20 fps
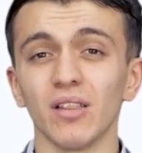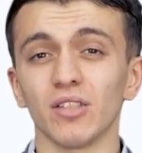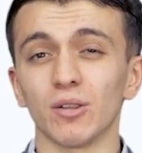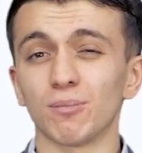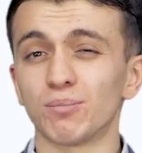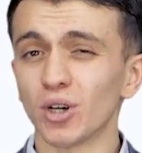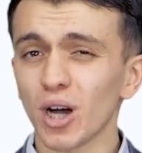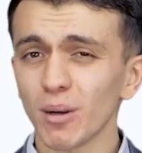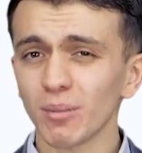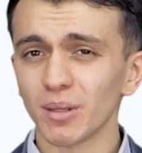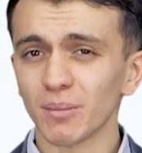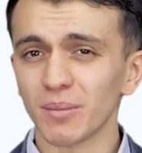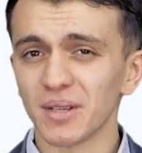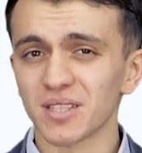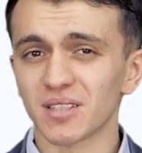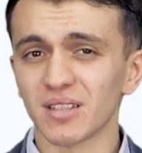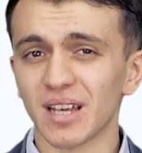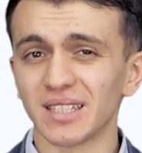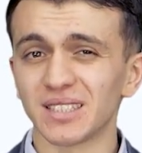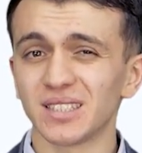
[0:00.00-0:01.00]
The problem
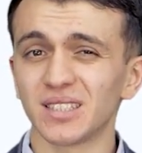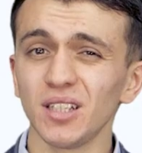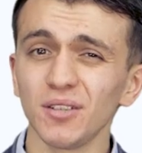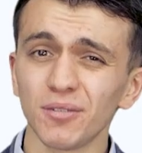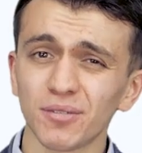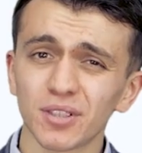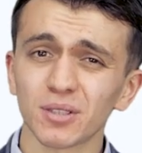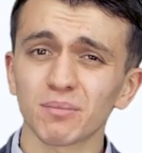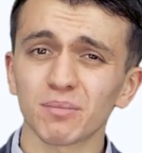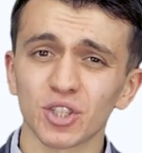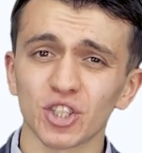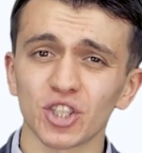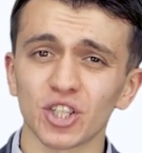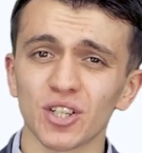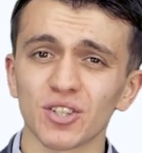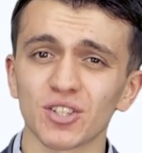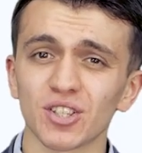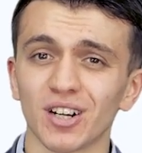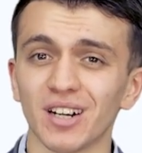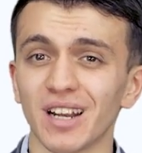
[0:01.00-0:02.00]
is that different
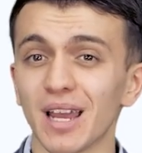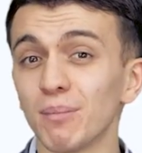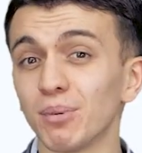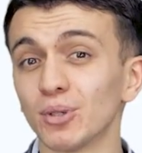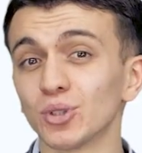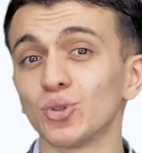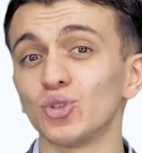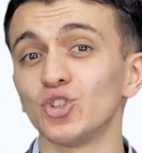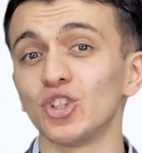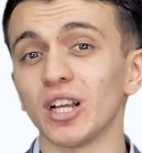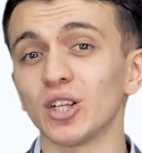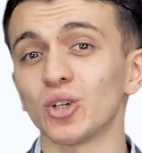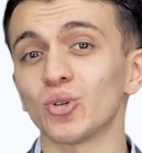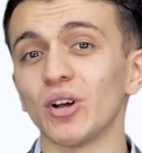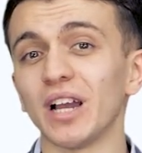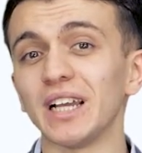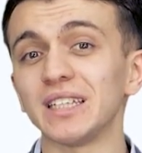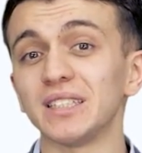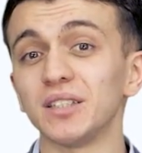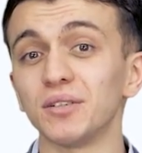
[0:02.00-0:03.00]
machines are able to
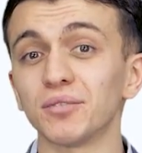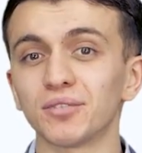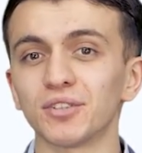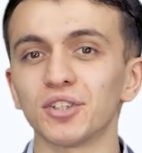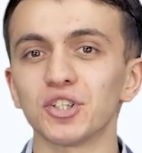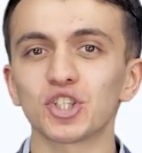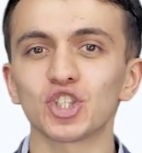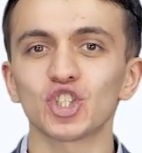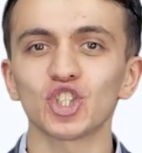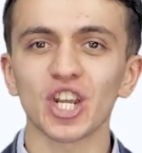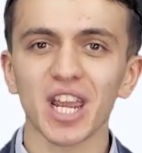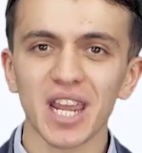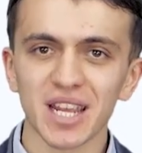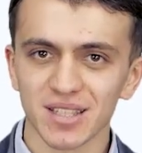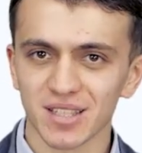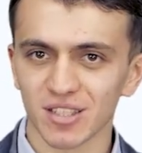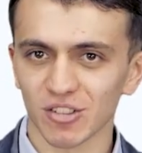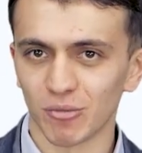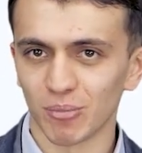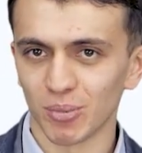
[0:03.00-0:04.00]
generate different
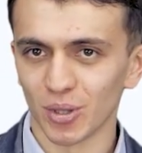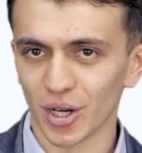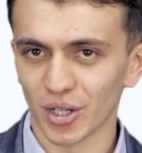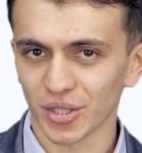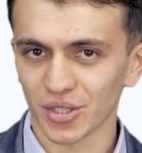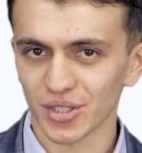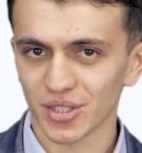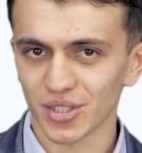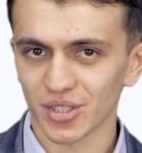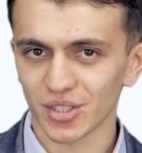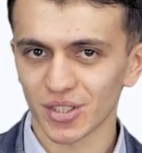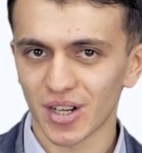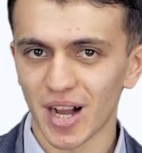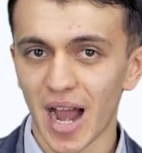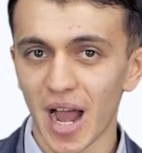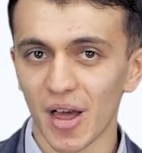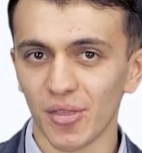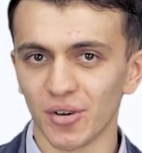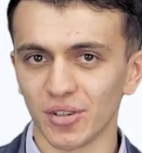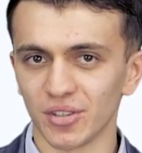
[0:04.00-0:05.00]
chains of blocks,
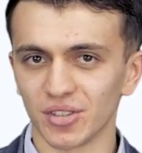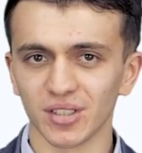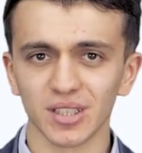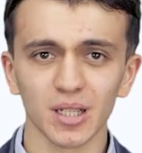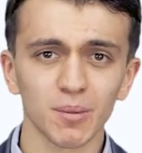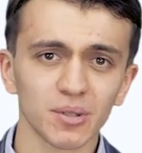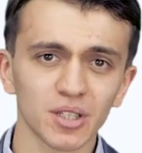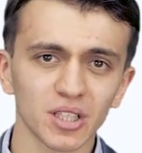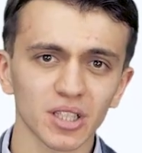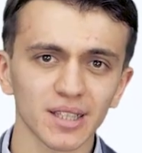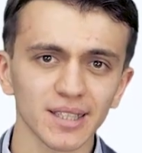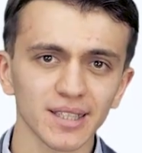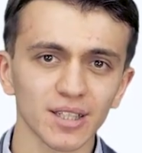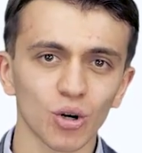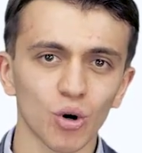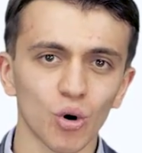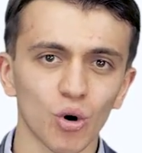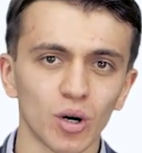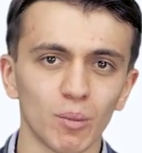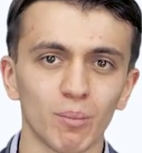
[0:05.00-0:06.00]
either
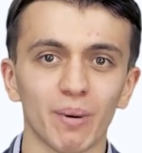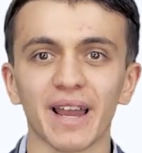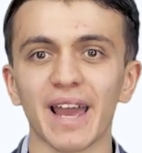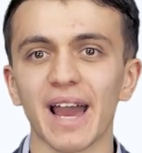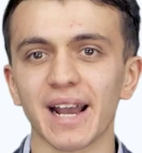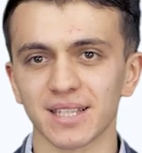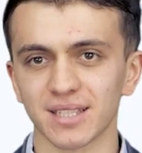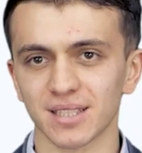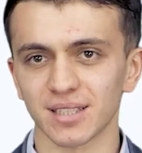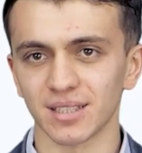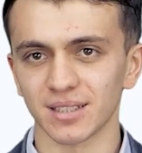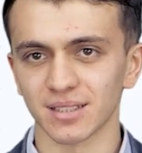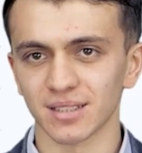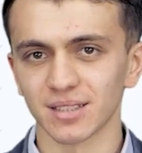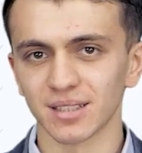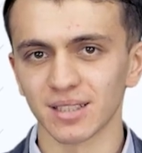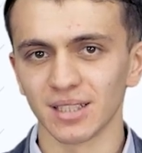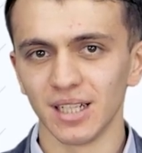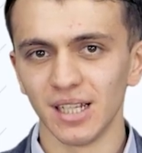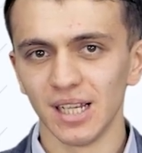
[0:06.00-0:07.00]
deliberately or by
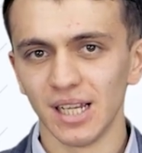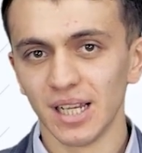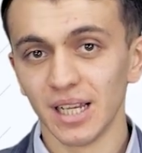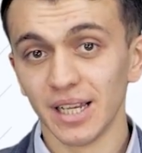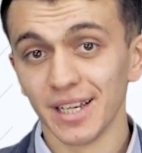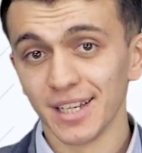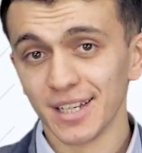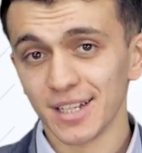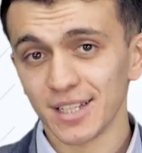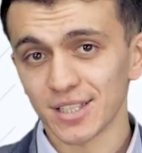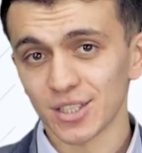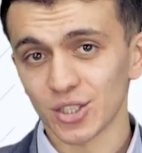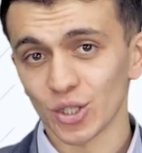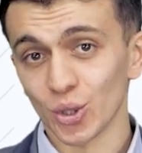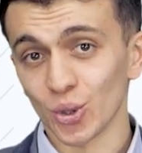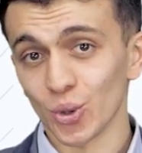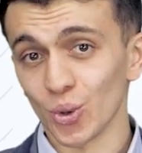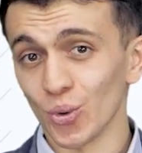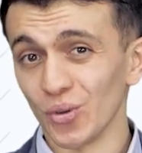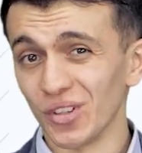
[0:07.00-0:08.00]
accident.
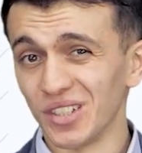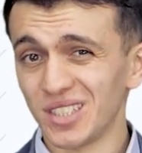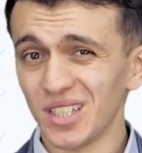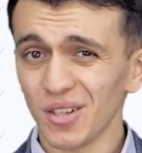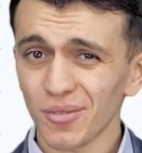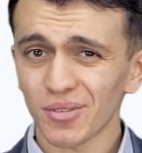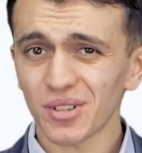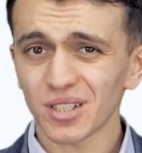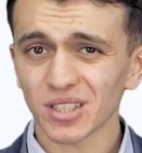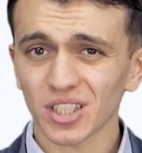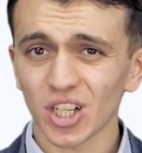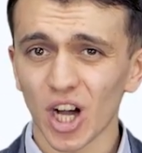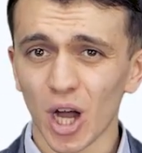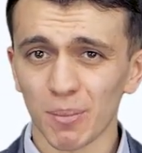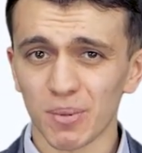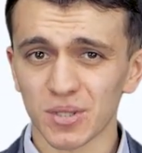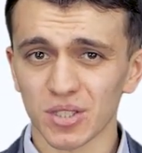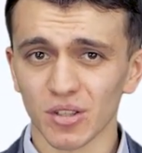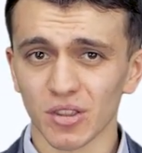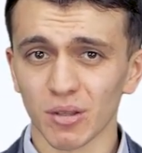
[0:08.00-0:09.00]
So the different
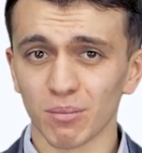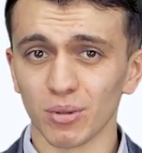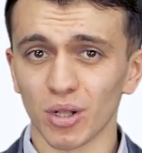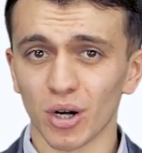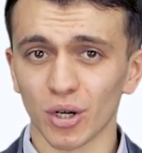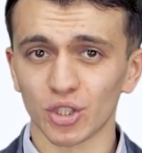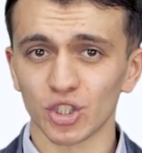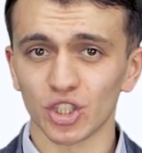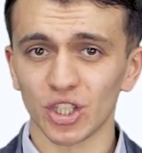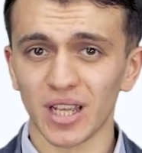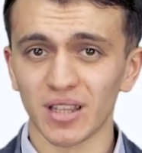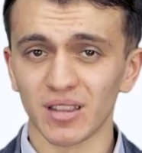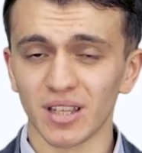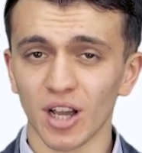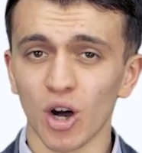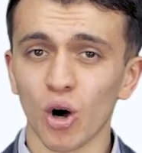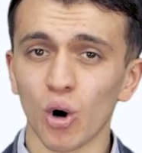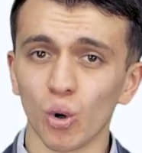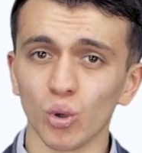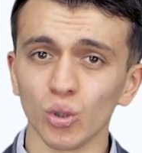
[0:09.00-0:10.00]
copies of the blockchain they
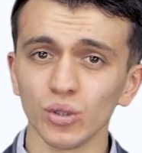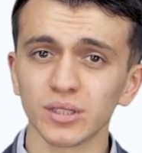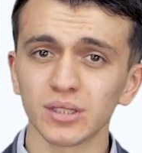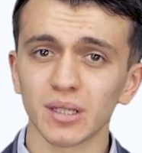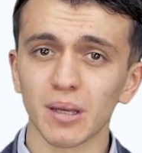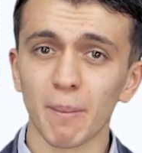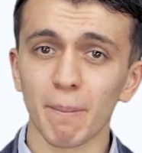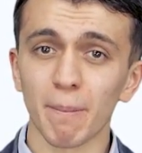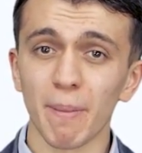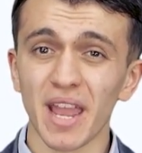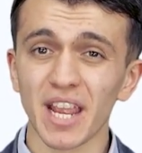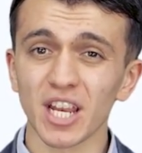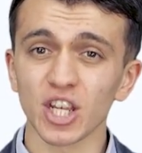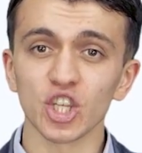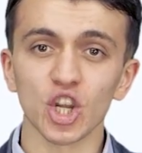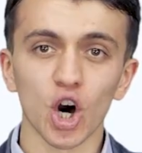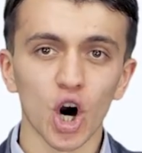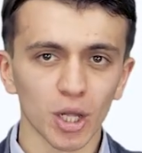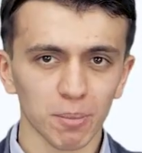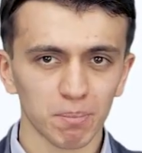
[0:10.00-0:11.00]
hold may
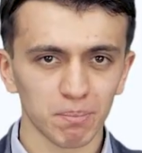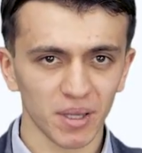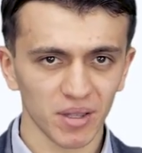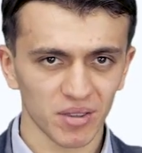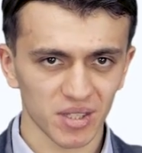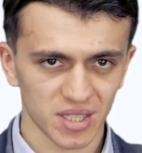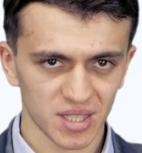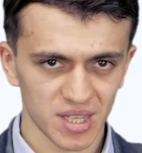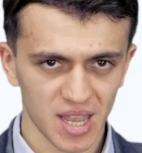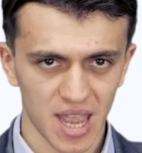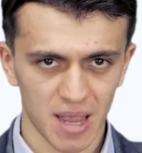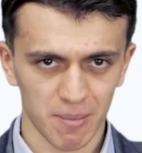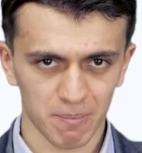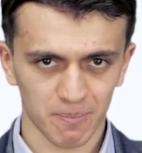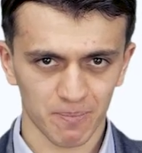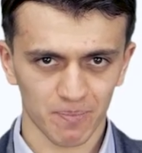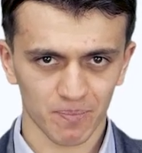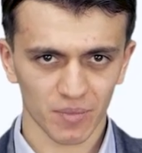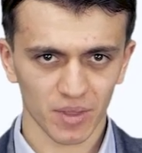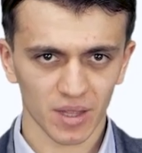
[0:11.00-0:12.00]
not be the same.
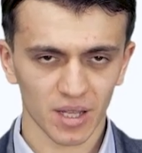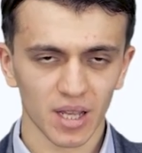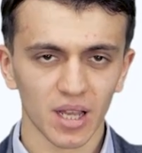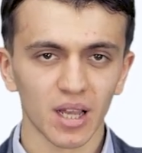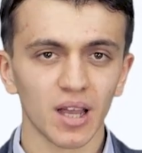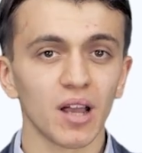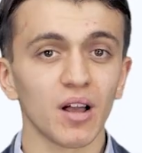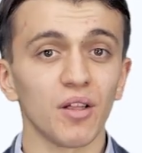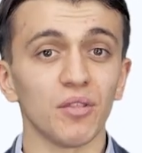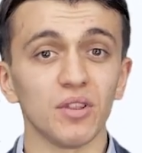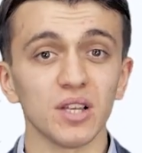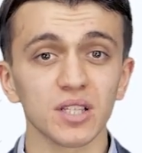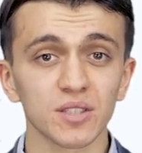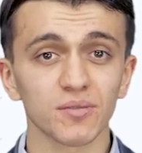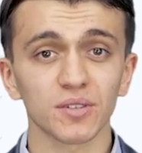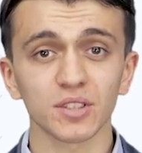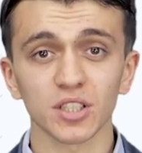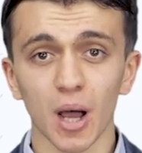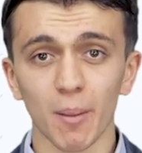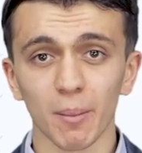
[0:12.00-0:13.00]
This
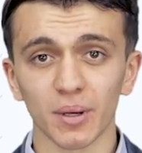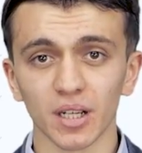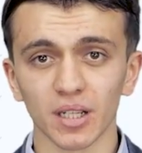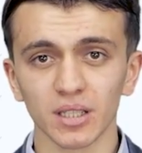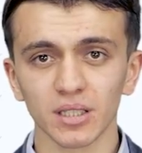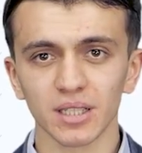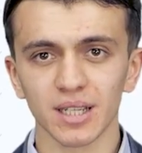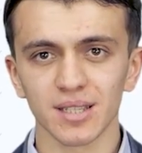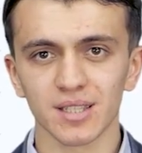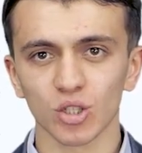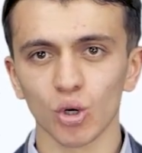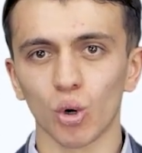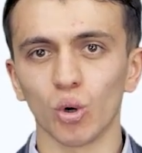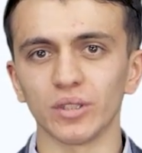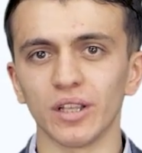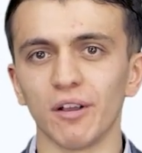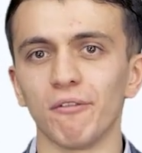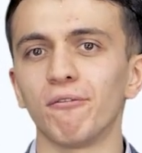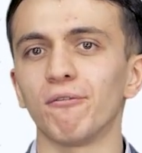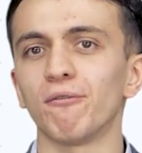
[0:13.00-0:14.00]
phenomenon is
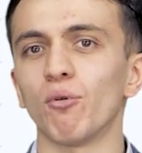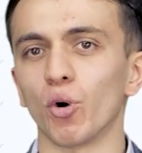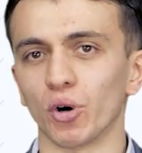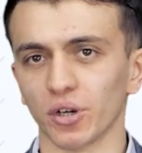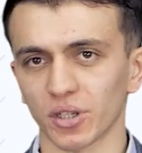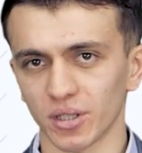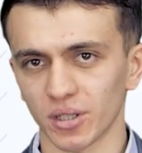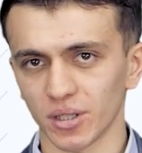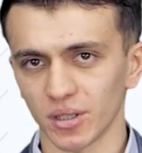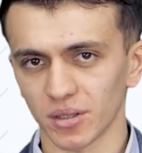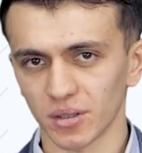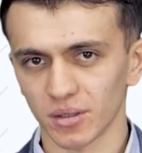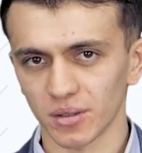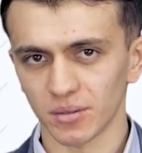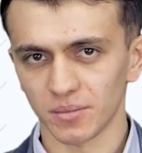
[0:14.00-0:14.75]
called a fork.